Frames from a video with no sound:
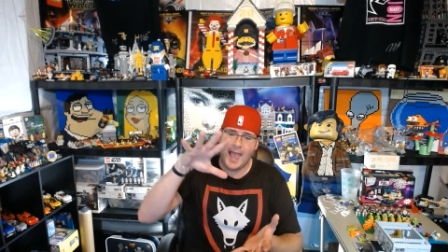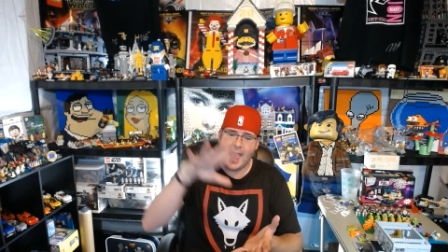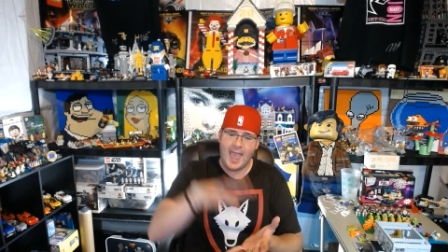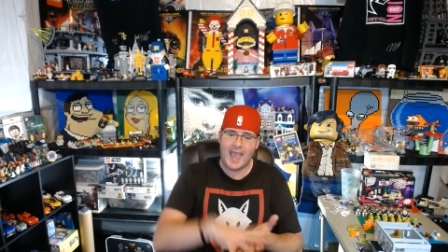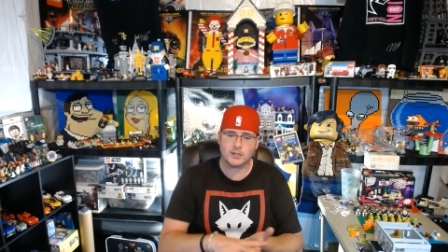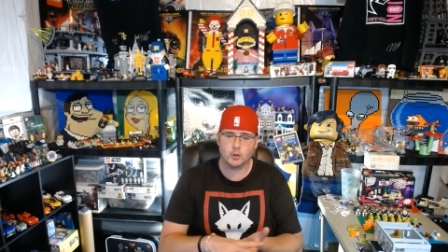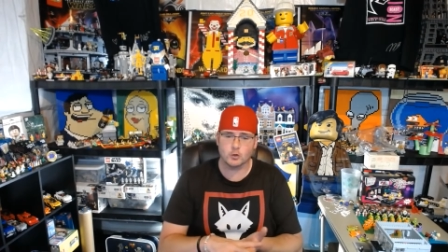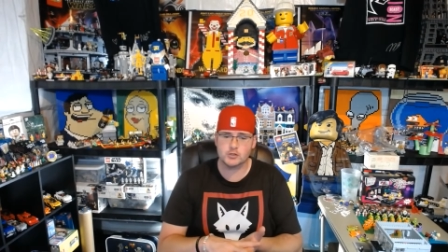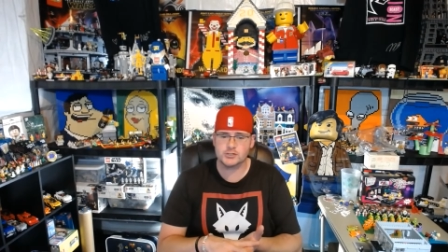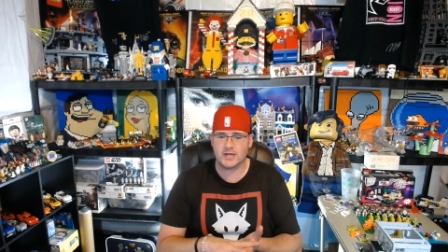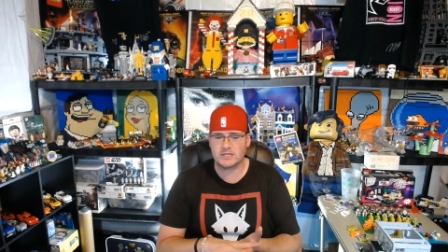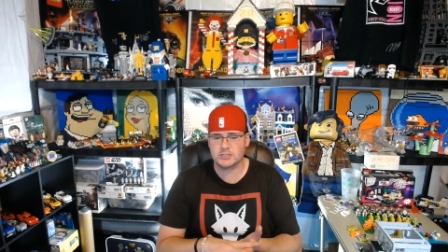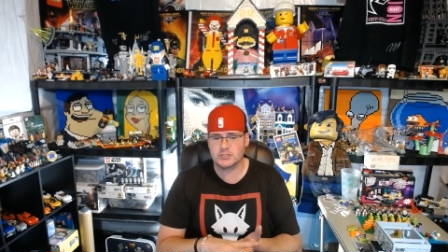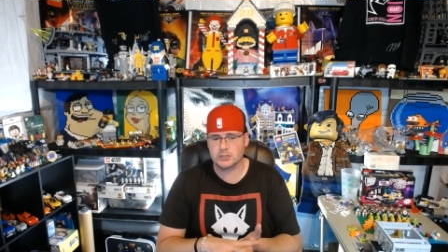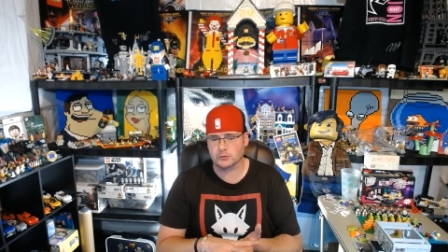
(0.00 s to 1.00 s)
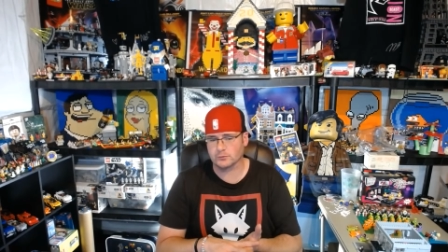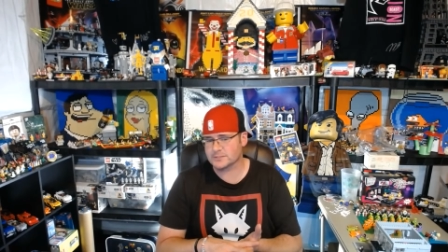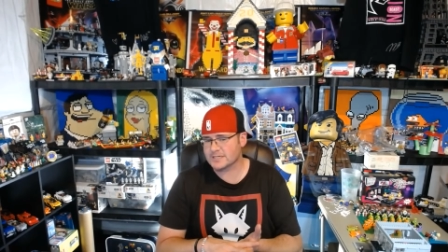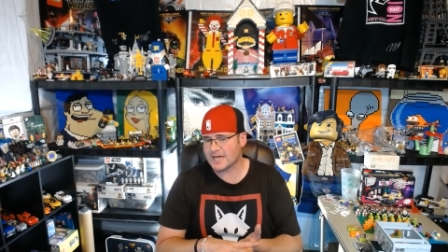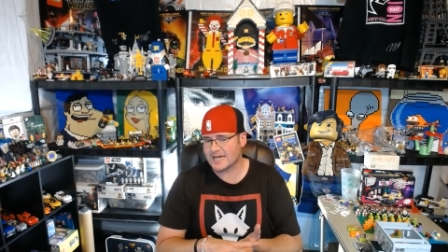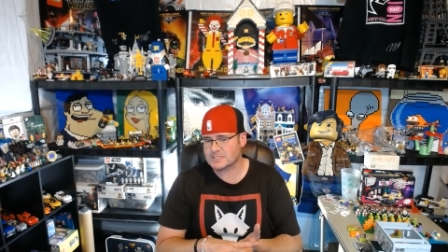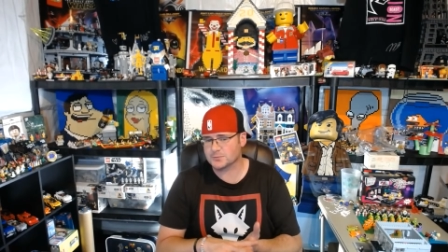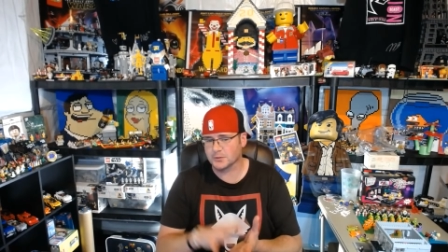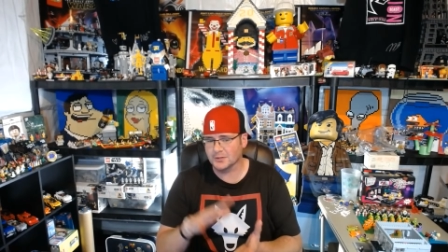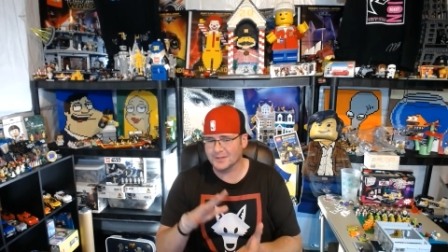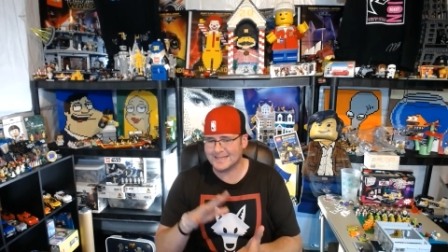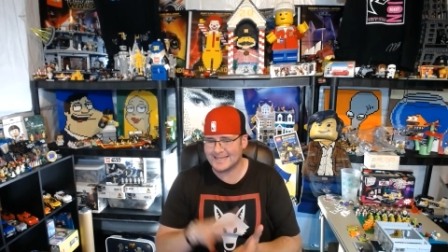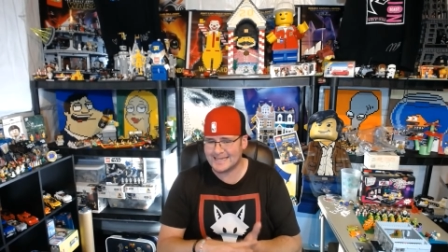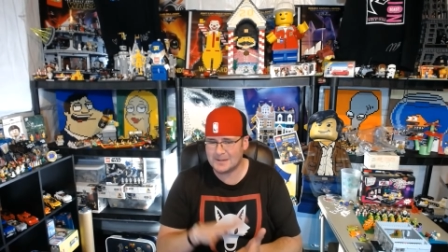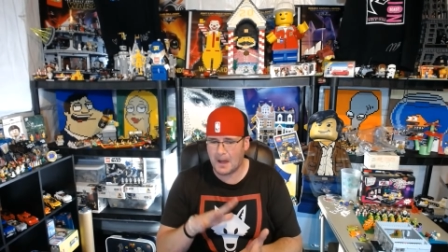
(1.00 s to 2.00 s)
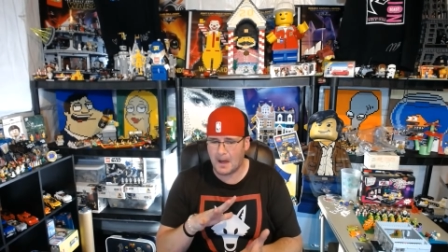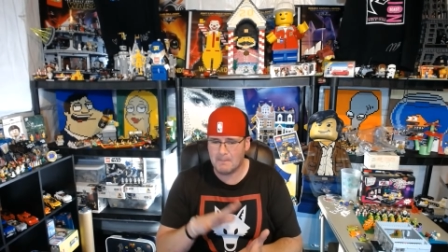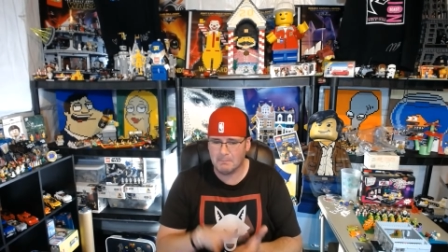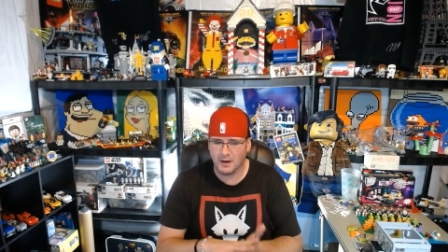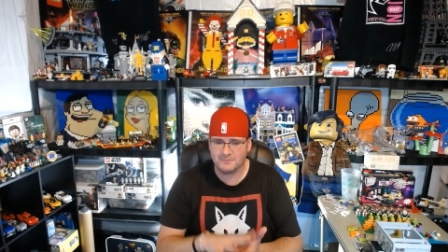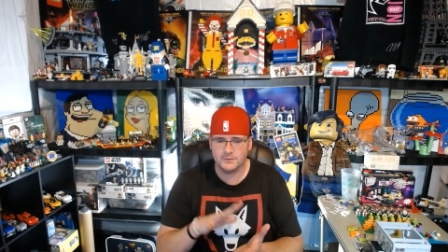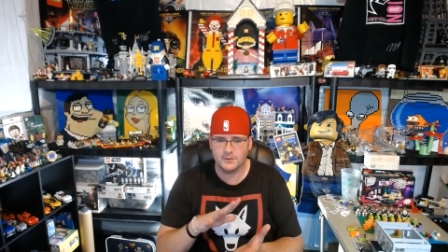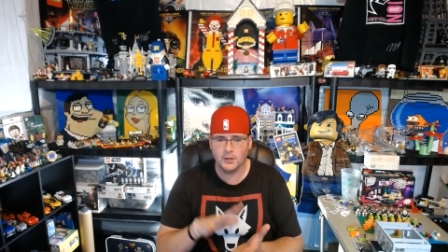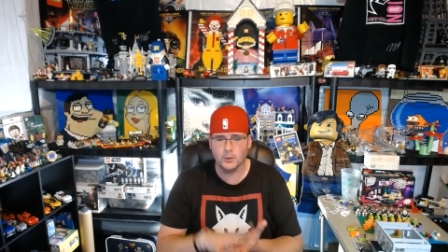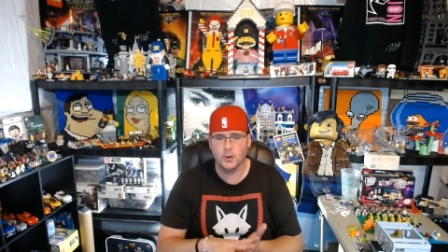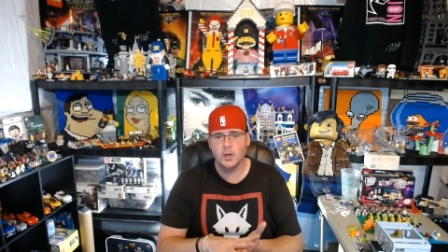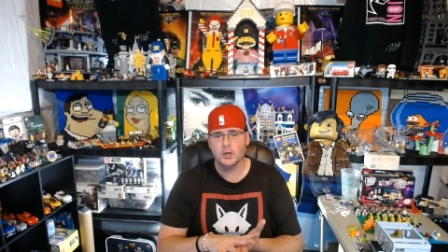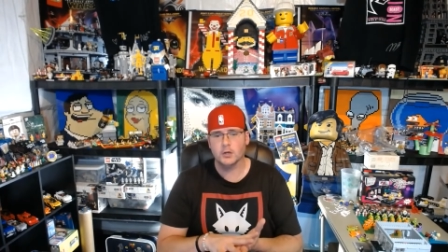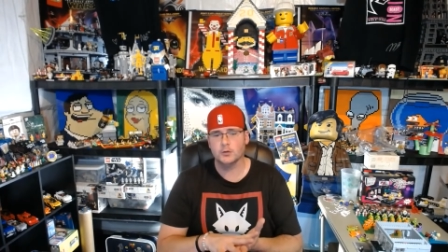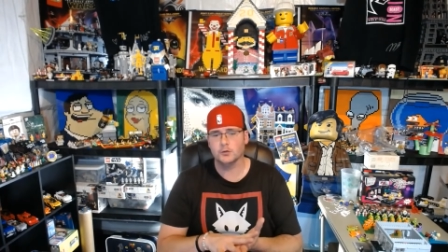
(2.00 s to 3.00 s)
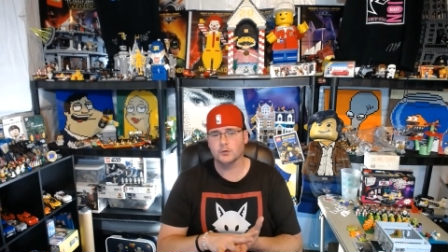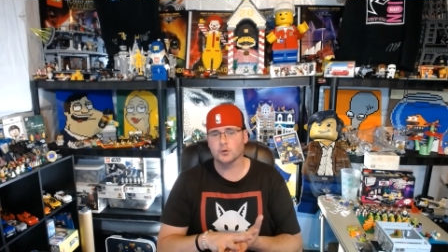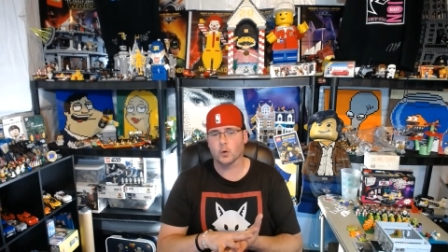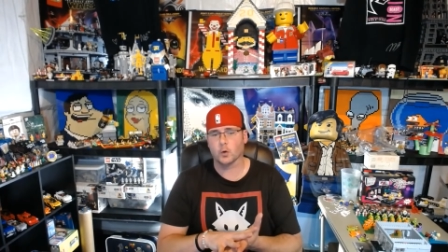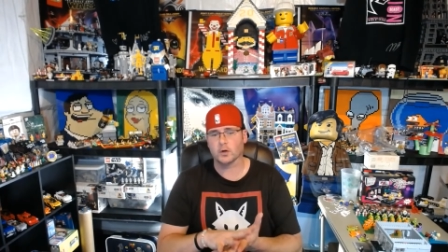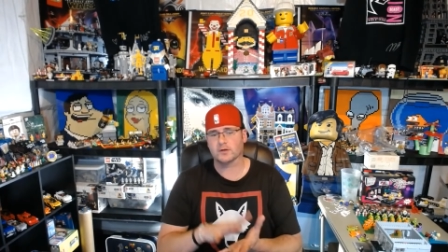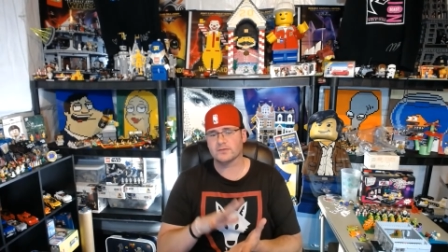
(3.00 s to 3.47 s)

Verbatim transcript: at Oishei Children's Hospital in Buffalo, New York.